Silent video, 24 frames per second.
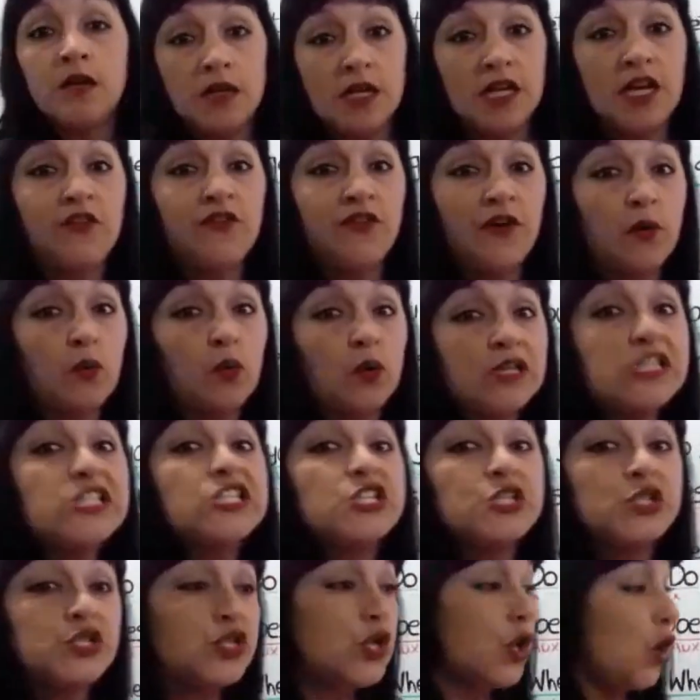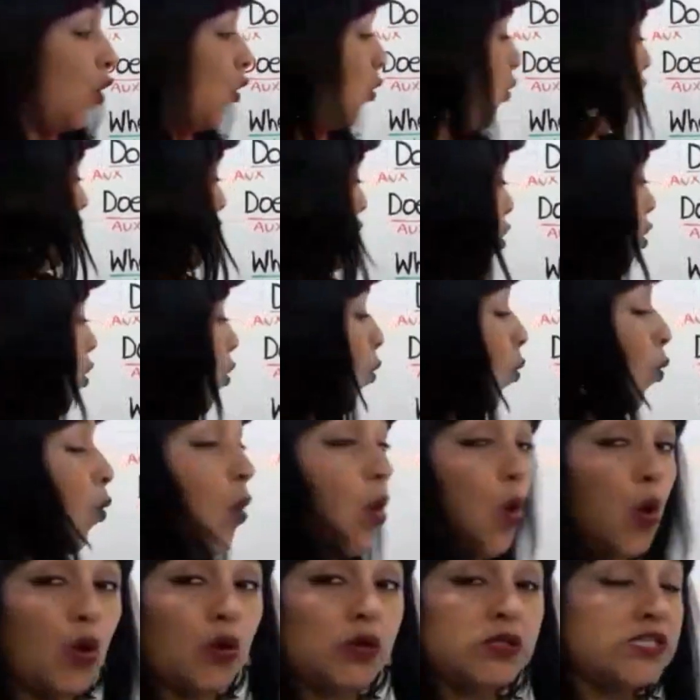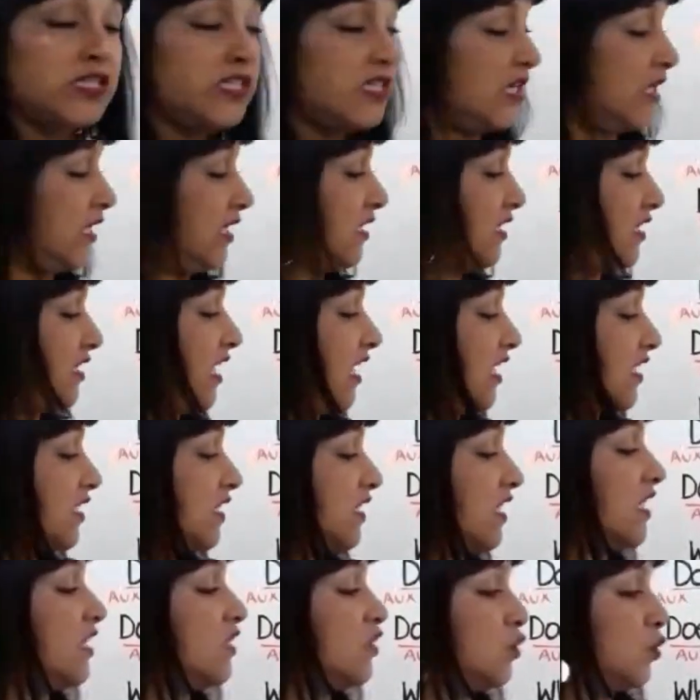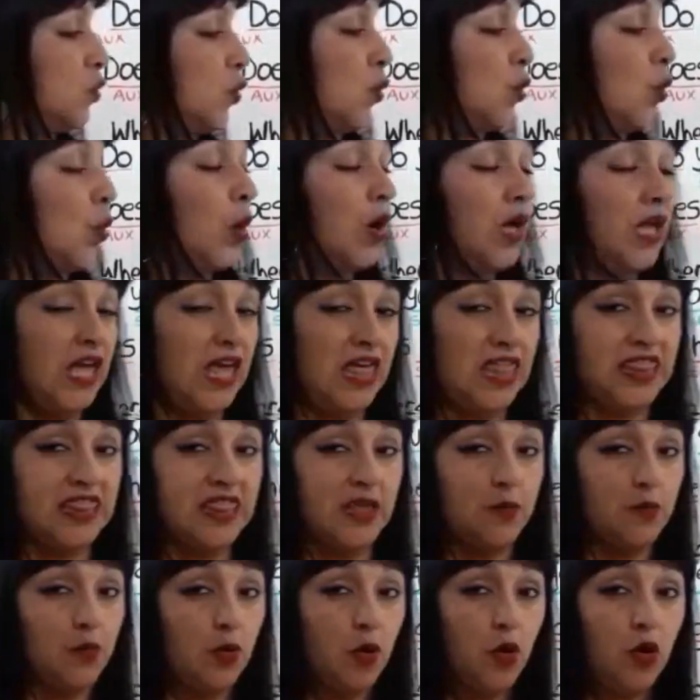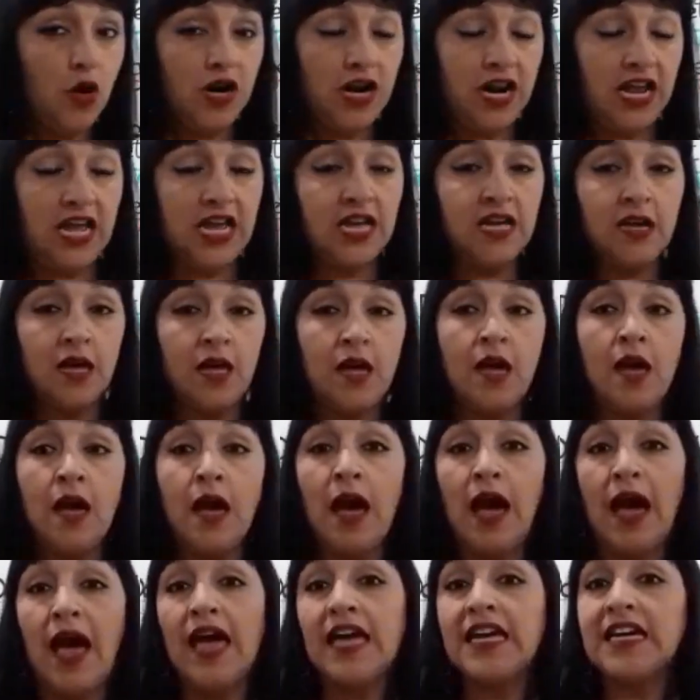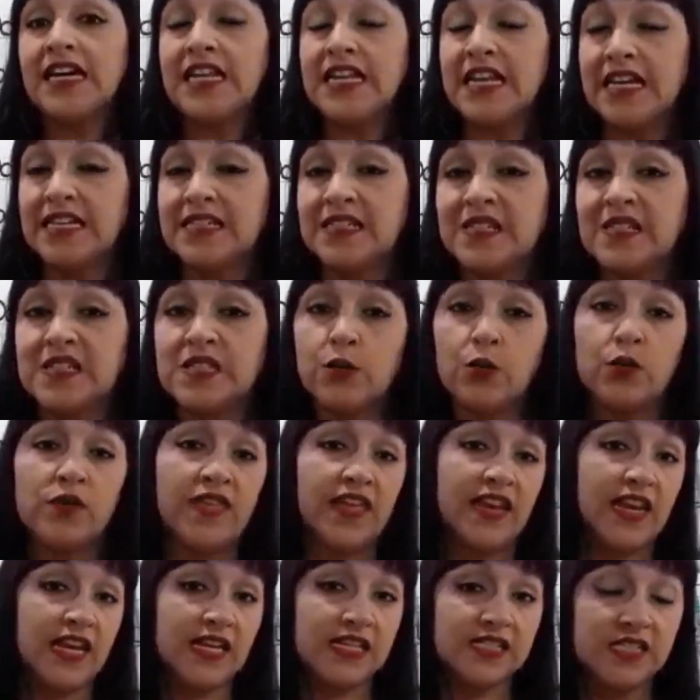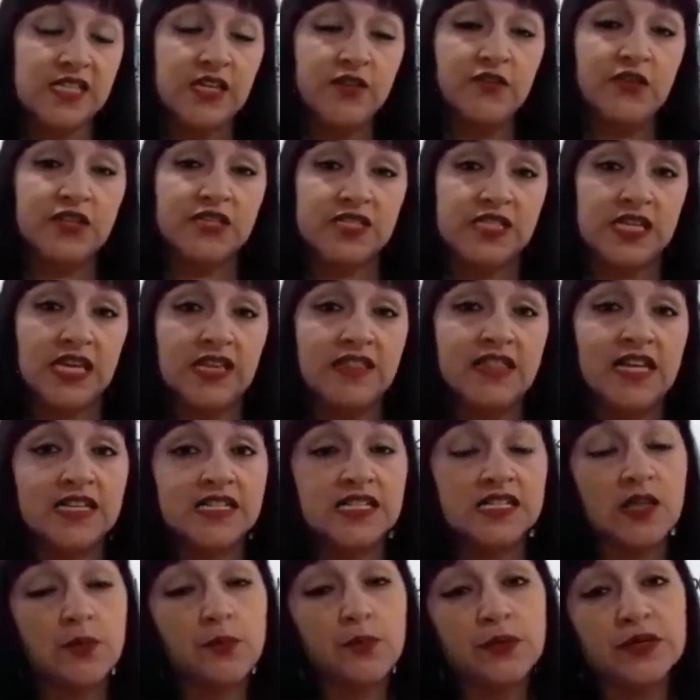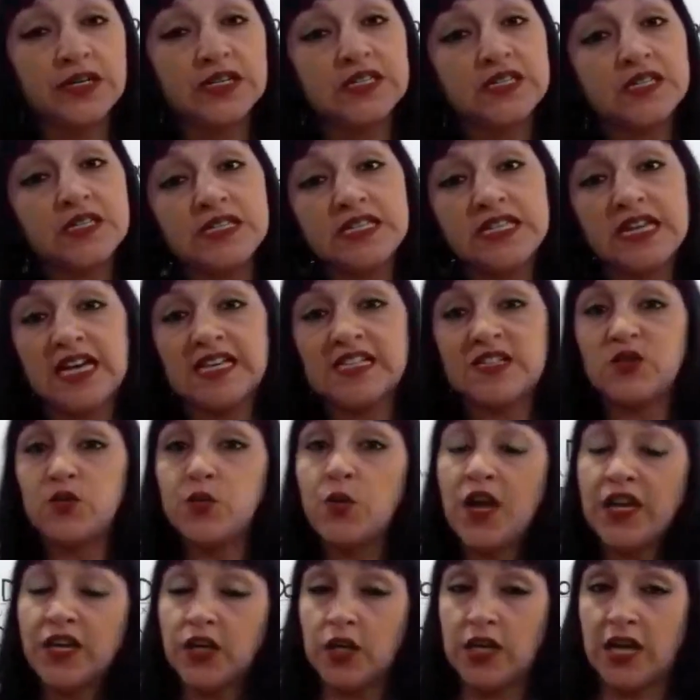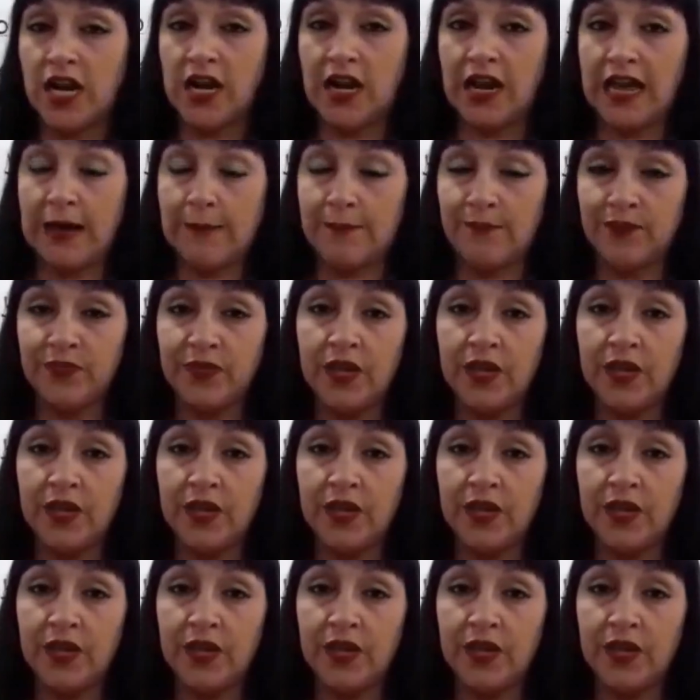If I want to know what does he do in the morning, I can answer with an activity that the person does regularly.